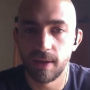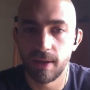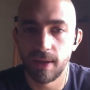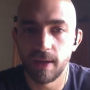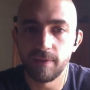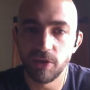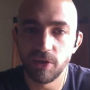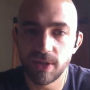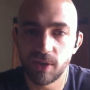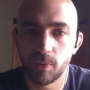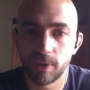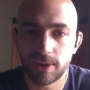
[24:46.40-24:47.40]
if they're
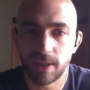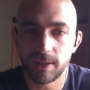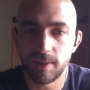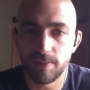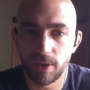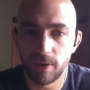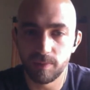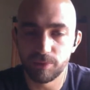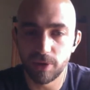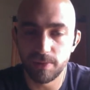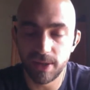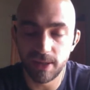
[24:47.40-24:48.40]
using one-click deploy, it
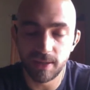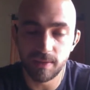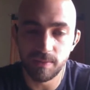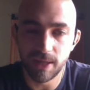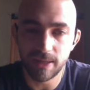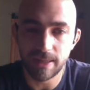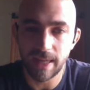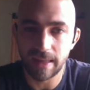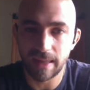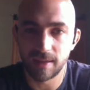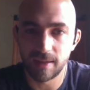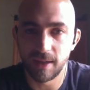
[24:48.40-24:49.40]
probably means
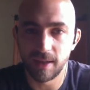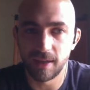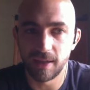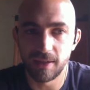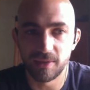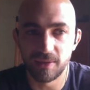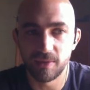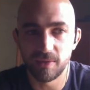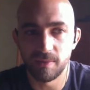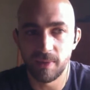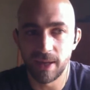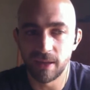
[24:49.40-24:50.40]
that they
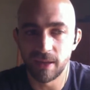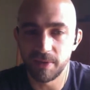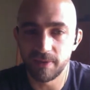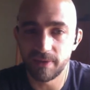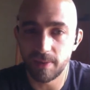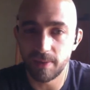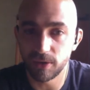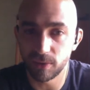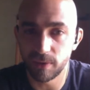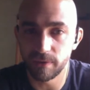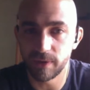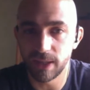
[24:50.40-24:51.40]
might not be familiar
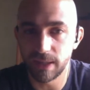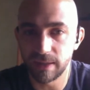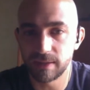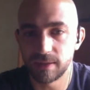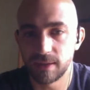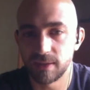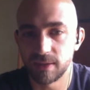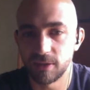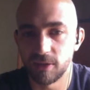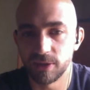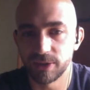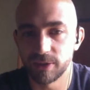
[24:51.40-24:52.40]
with Git and so
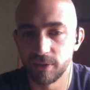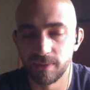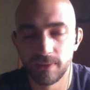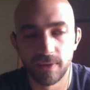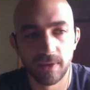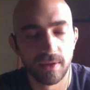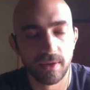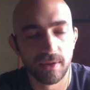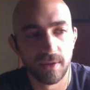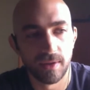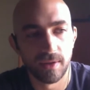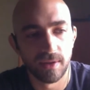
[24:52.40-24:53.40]
on. So
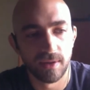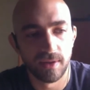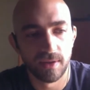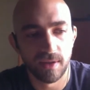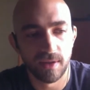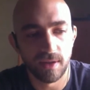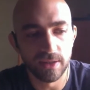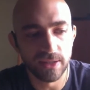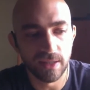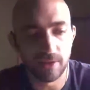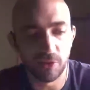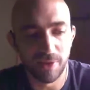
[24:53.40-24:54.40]
there's not
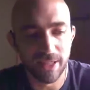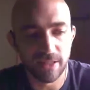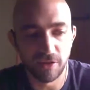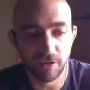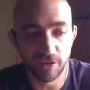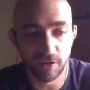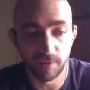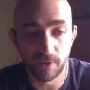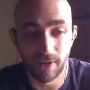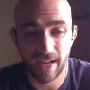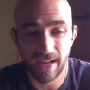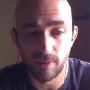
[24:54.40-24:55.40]
a great solution for
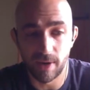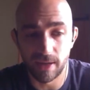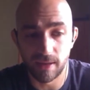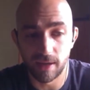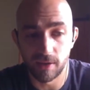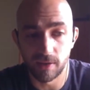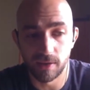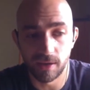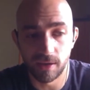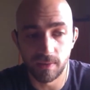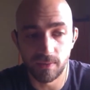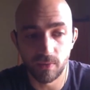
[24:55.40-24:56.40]
that right now,
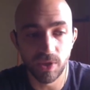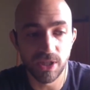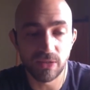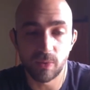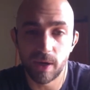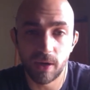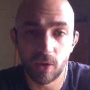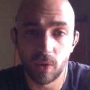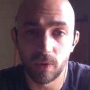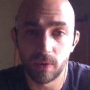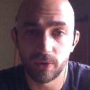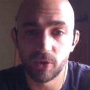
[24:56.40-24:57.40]
which is why
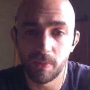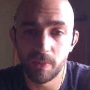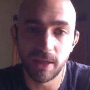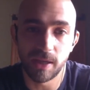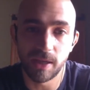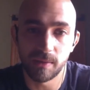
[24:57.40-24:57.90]
so many